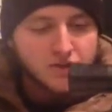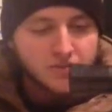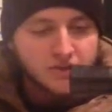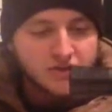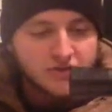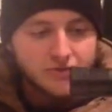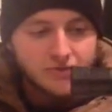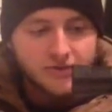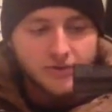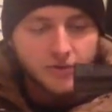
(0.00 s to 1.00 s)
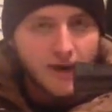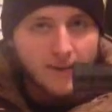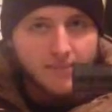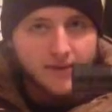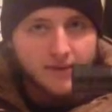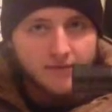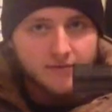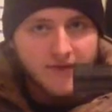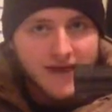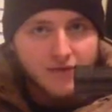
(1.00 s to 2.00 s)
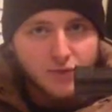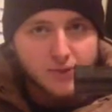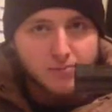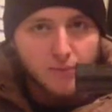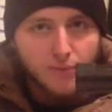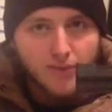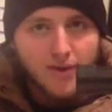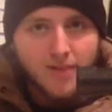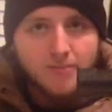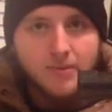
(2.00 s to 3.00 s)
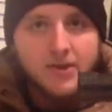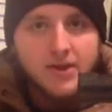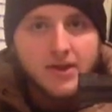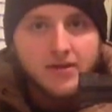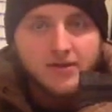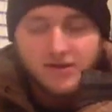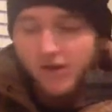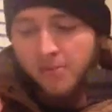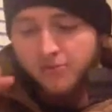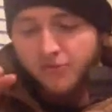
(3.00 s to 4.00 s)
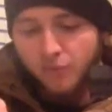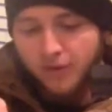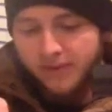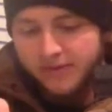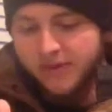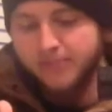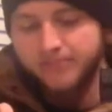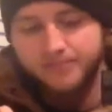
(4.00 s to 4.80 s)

much easier than the crappy factory bolt knob that comes from Remington.